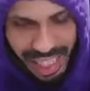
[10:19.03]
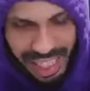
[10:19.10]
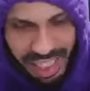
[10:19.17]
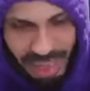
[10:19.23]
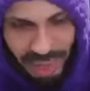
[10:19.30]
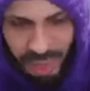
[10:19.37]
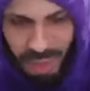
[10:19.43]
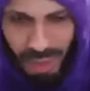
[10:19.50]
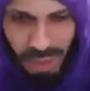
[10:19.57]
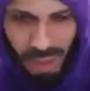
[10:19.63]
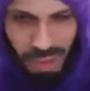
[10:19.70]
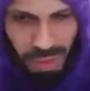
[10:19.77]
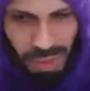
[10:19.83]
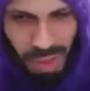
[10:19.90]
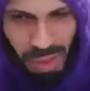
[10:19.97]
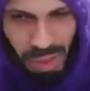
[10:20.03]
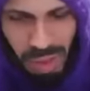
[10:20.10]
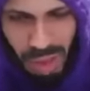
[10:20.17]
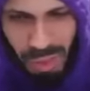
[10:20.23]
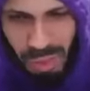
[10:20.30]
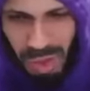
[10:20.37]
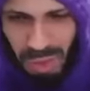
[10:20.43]
you. Come on, bro.
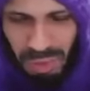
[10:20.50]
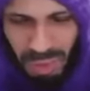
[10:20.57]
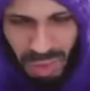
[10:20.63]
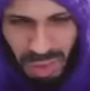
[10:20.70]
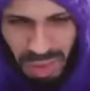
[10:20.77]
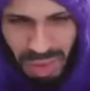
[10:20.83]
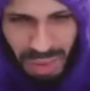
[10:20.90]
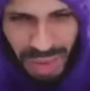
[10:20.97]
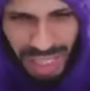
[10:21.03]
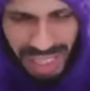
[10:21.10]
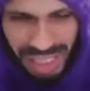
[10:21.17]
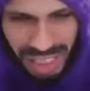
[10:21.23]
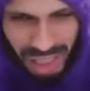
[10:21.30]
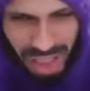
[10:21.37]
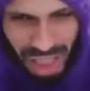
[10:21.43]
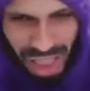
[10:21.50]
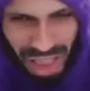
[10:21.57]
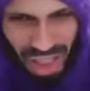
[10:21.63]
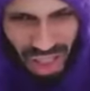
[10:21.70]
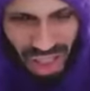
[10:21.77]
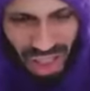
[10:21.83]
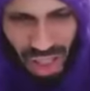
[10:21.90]
Come on, bro. You got to
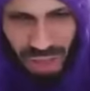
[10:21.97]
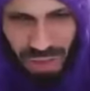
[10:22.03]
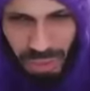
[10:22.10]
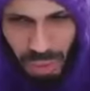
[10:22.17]
change it up. Do